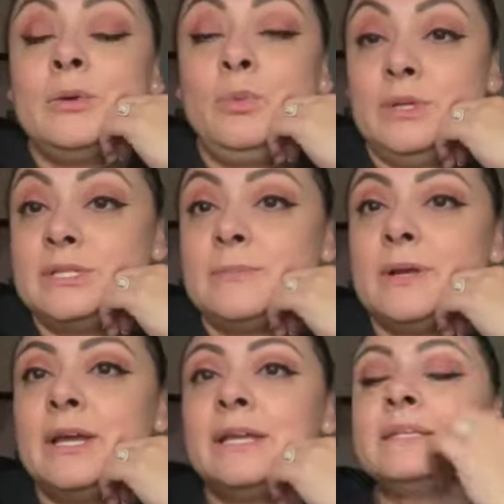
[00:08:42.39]
What's up,
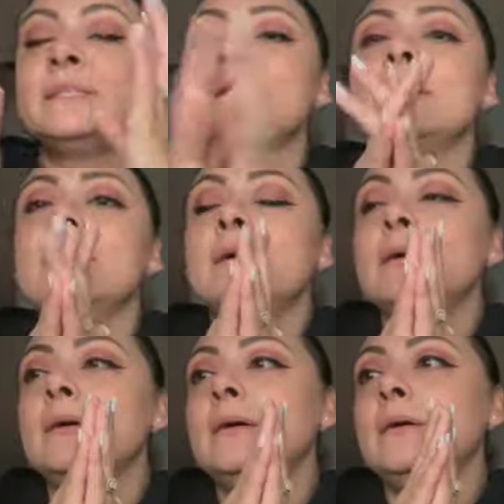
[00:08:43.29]
guys?
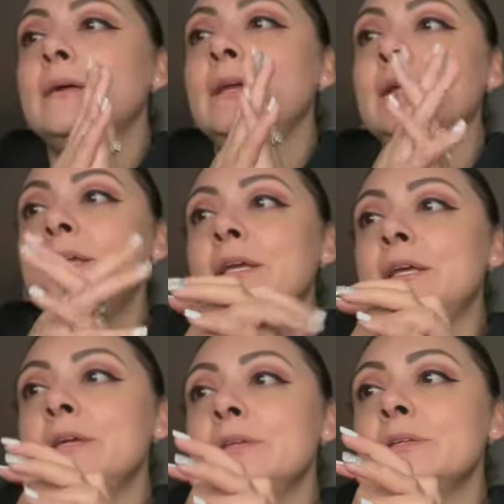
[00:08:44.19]
It
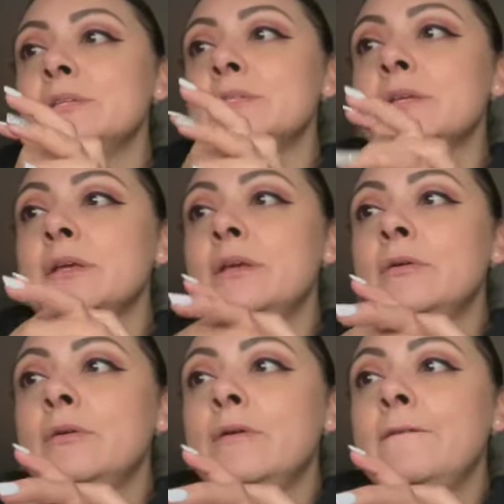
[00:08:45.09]
is
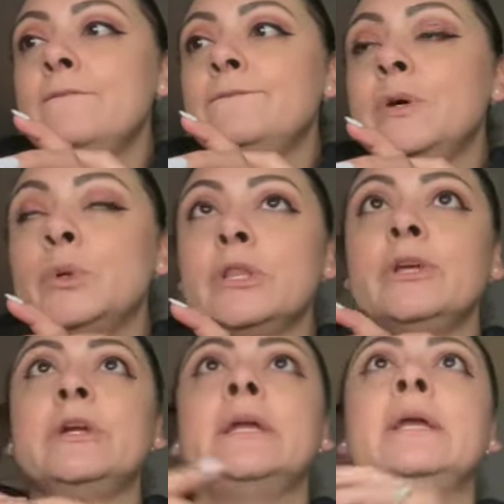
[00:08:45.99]

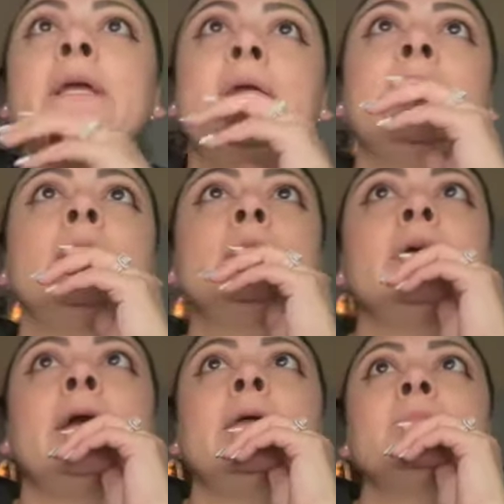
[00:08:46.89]
4.30 and
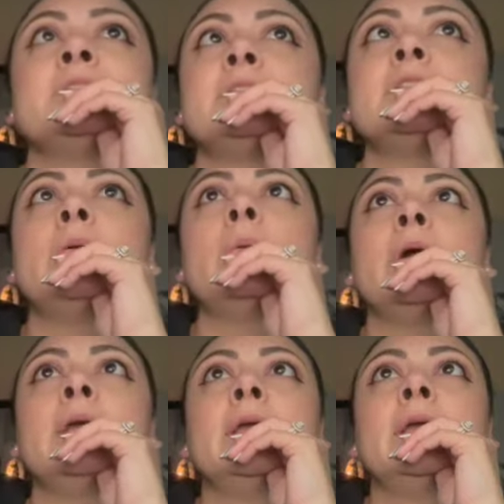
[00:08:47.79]
I'm still
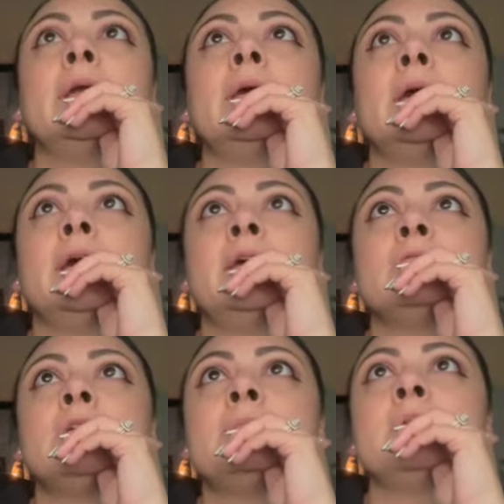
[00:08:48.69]
working. I
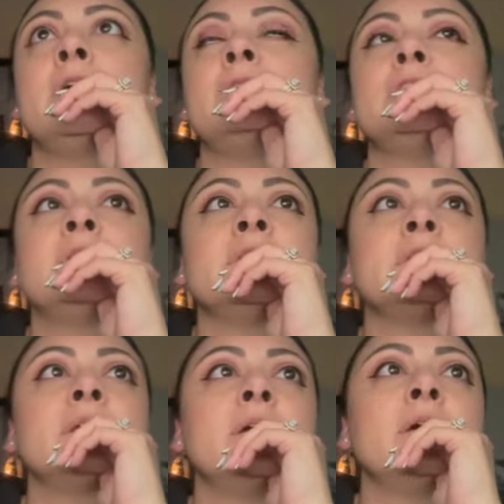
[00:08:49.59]
dropped off
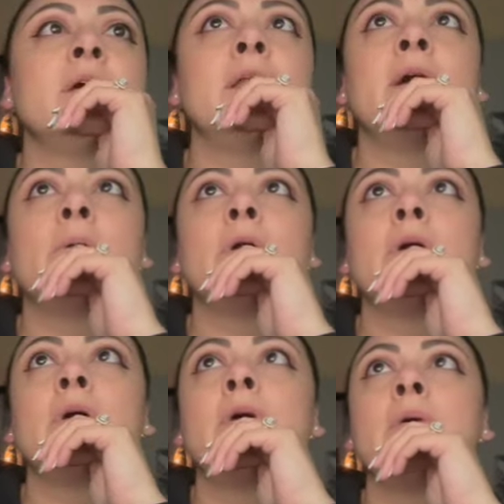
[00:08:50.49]
Janessa an hour
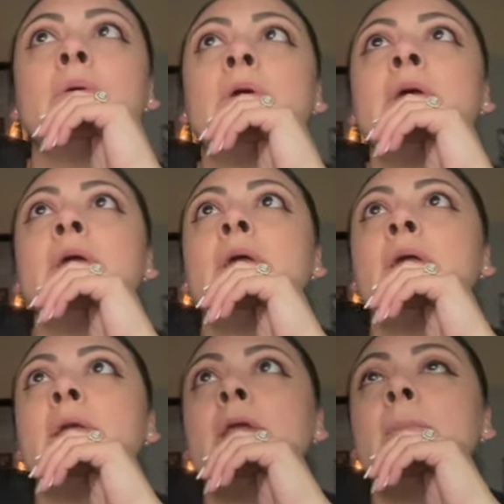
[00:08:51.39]
ago,
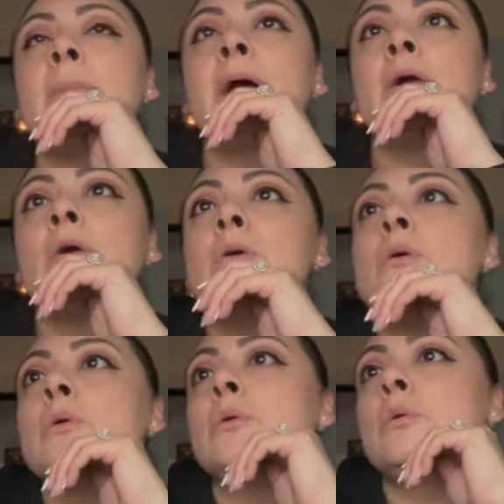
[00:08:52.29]
came back
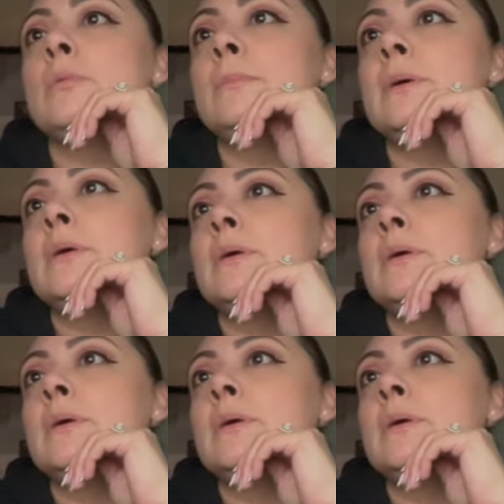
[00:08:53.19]
home,